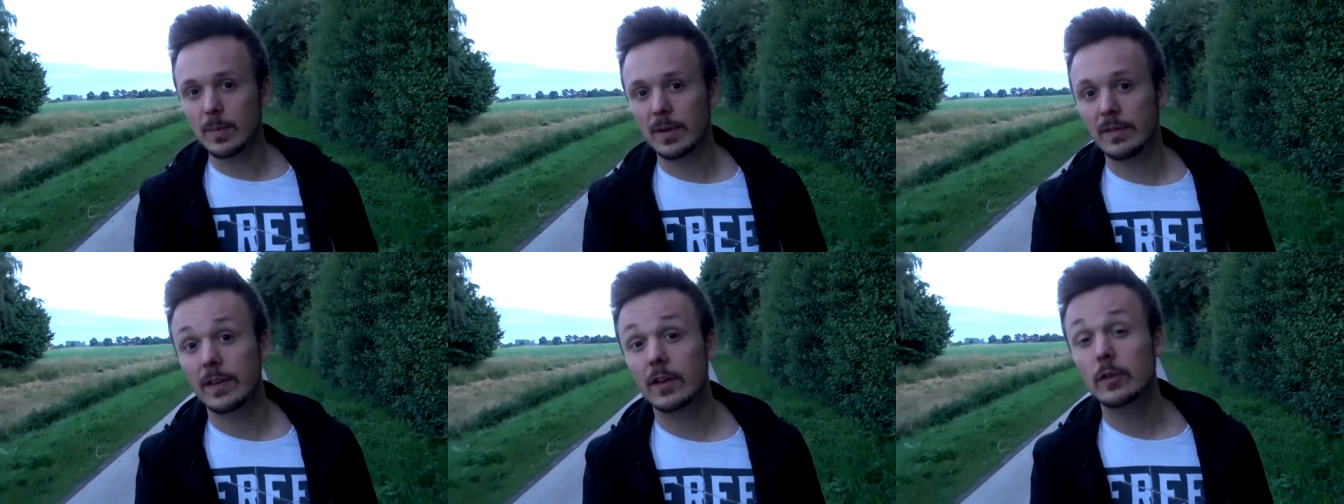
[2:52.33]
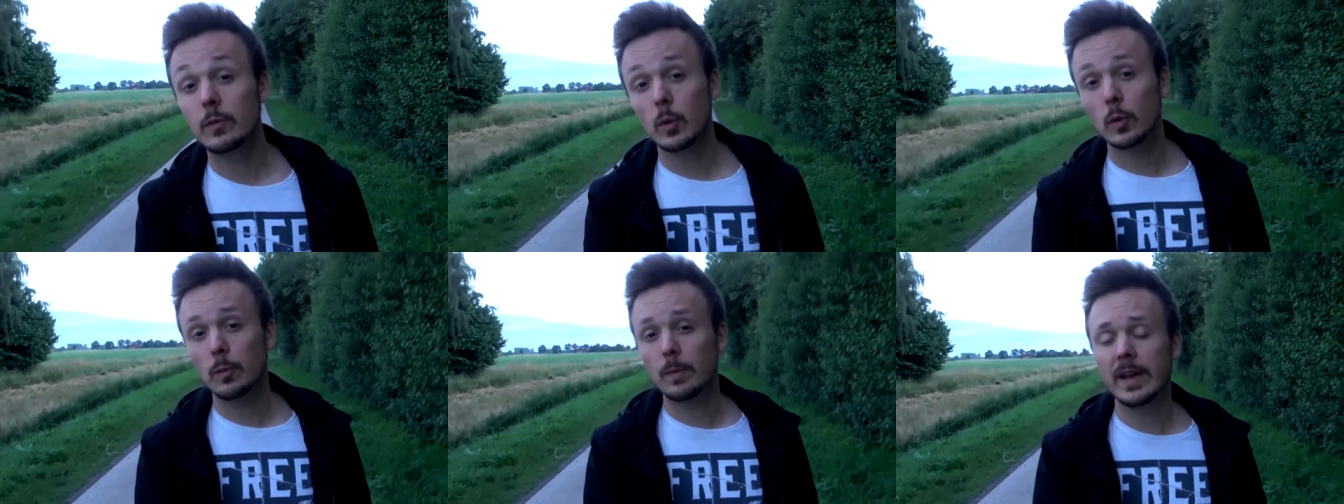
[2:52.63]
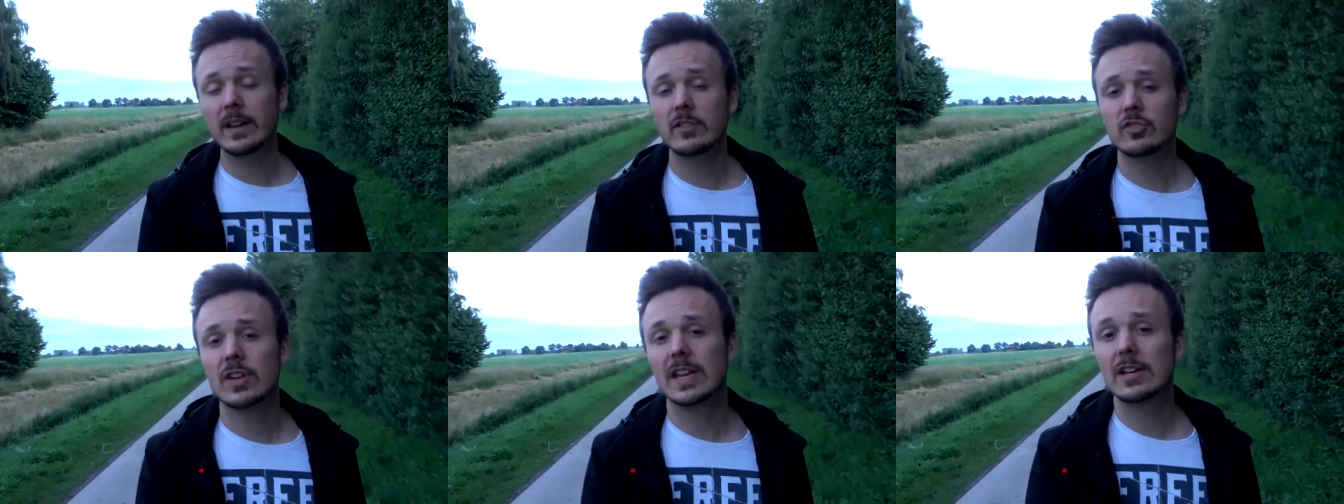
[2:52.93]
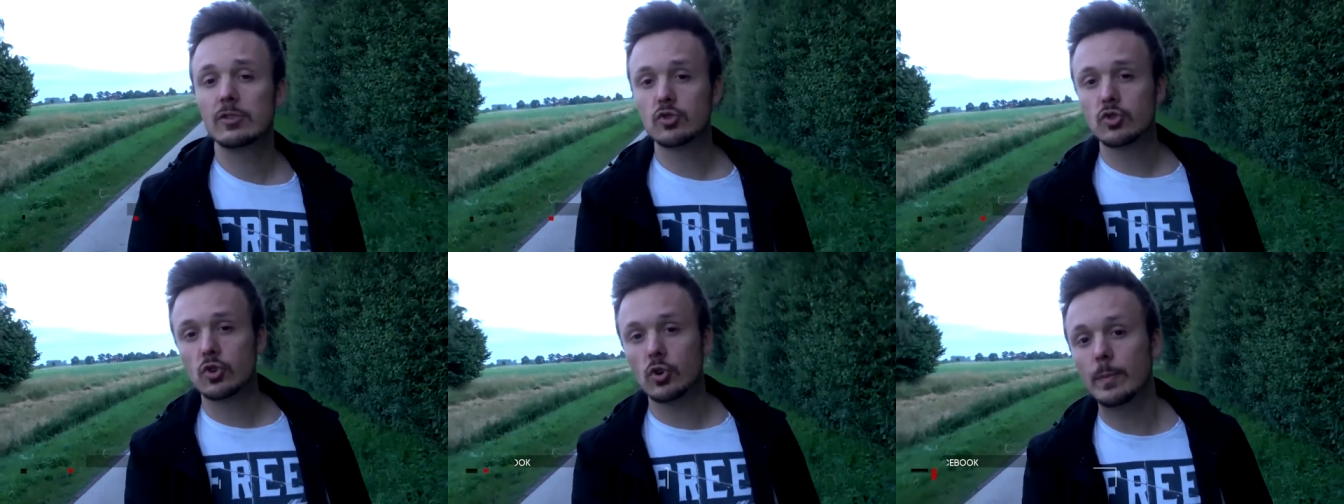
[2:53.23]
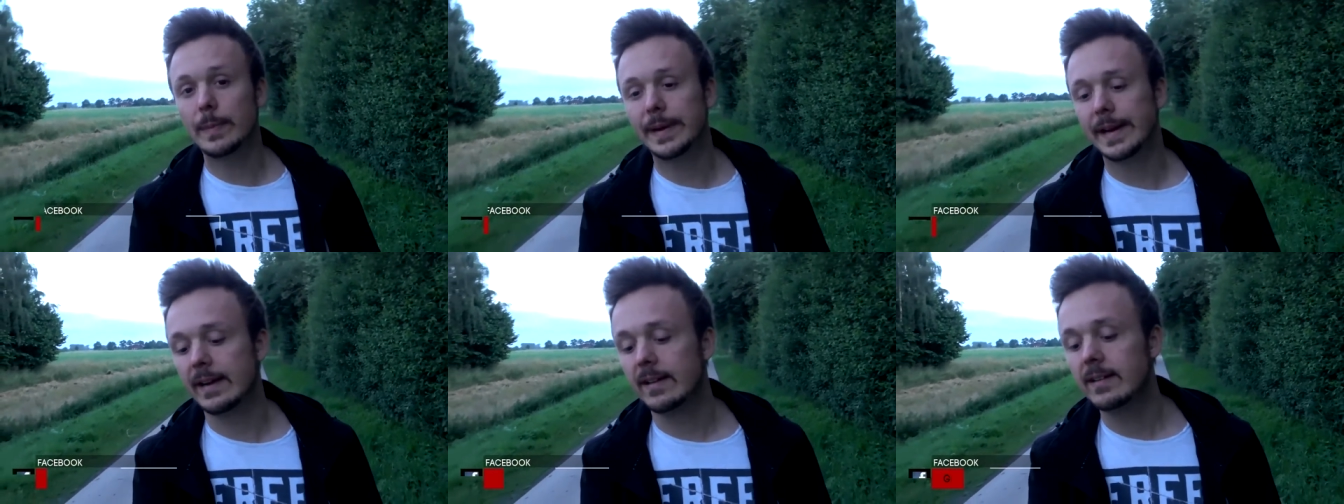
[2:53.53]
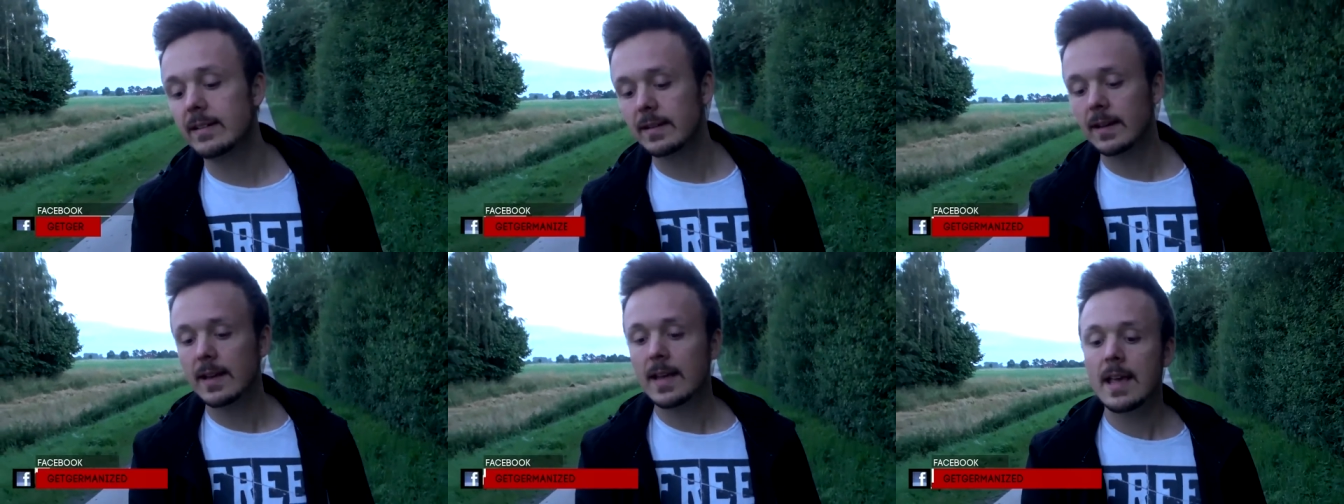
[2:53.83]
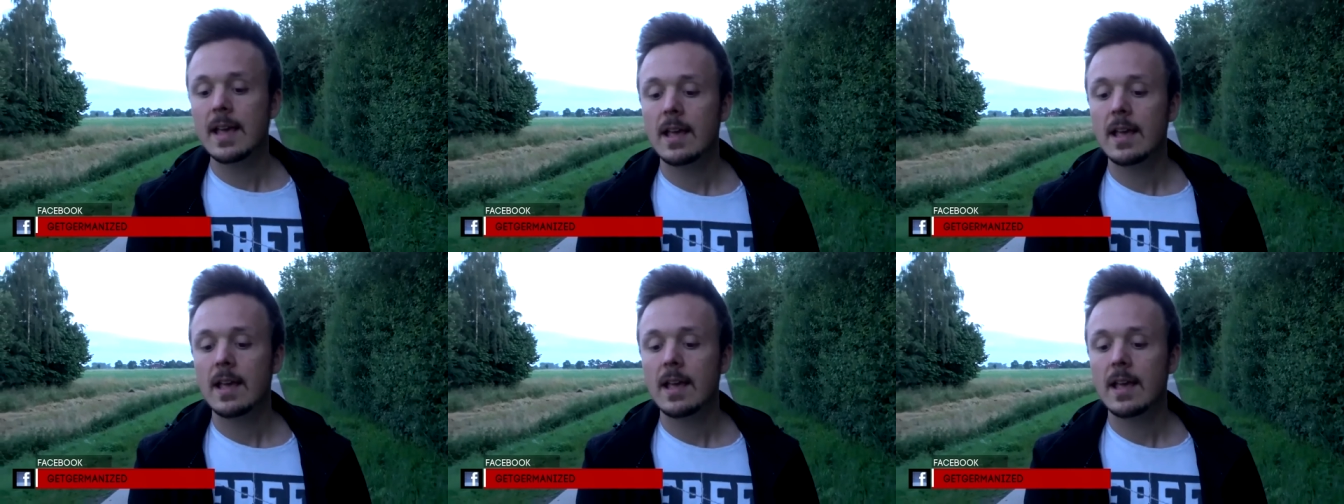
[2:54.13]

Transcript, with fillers: my Facebook page, GetGermanized.